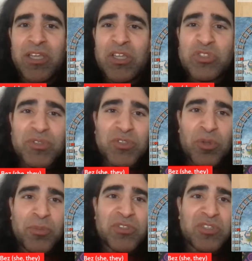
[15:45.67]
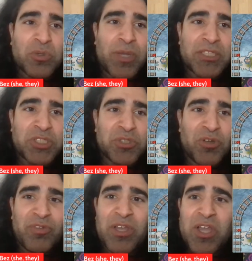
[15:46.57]
So it's almost a question
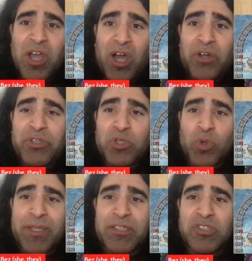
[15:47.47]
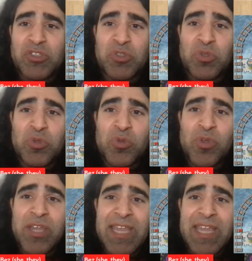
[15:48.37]
of, are you going to